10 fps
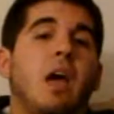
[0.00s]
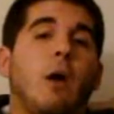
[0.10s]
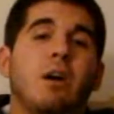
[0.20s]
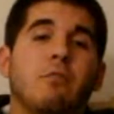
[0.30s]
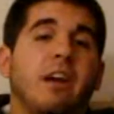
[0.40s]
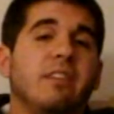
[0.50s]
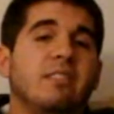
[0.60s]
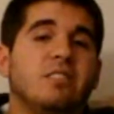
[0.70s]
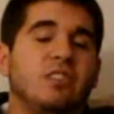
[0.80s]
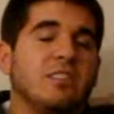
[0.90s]
However, I
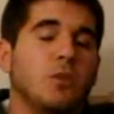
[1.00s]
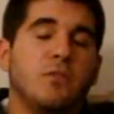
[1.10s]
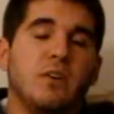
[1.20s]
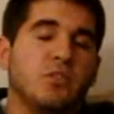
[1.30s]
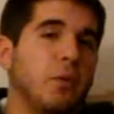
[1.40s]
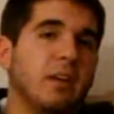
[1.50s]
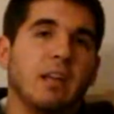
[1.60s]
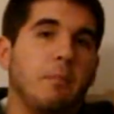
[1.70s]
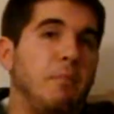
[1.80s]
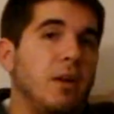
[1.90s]
think this Jets offense is only
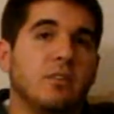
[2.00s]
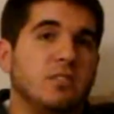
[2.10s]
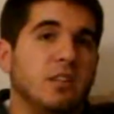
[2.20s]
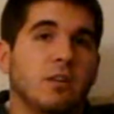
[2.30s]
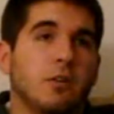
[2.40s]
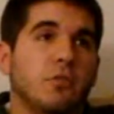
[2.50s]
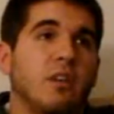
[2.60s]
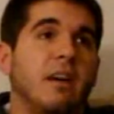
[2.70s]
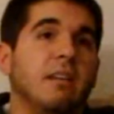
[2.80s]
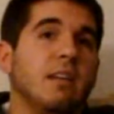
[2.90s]
going to get better as the year goes
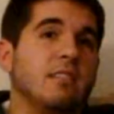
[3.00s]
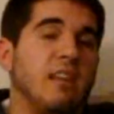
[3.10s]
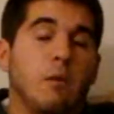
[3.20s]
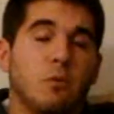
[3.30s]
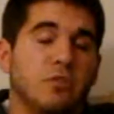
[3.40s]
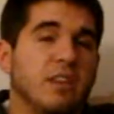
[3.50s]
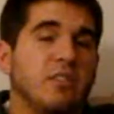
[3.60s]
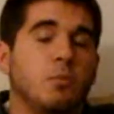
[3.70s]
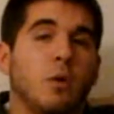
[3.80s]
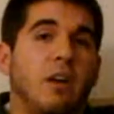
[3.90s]
on, as Edwards
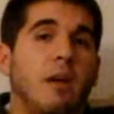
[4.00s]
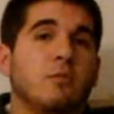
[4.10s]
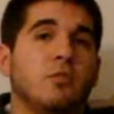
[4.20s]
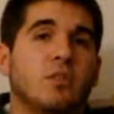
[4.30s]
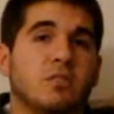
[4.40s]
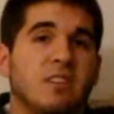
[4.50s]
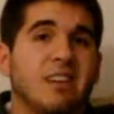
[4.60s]
gets more chemistry with